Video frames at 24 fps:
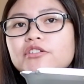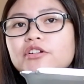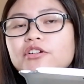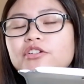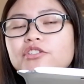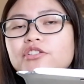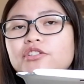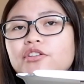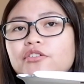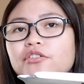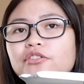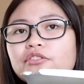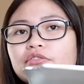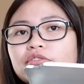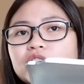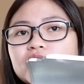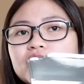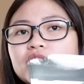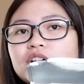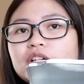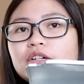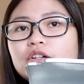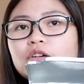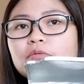There's
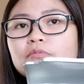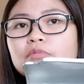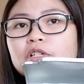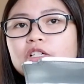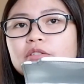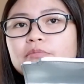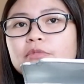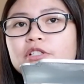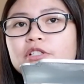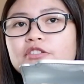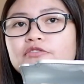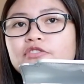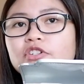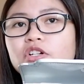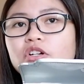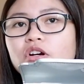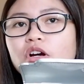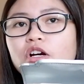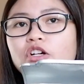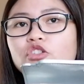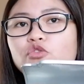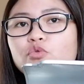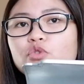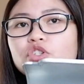3 compartments for
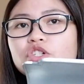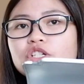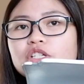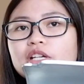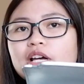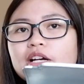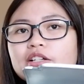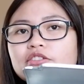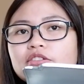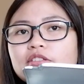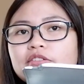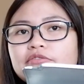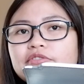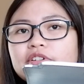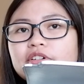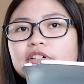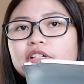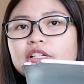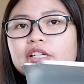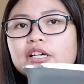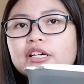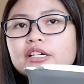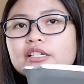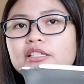cards, which is actually very
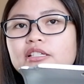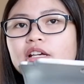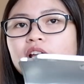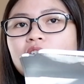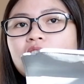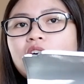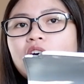nice.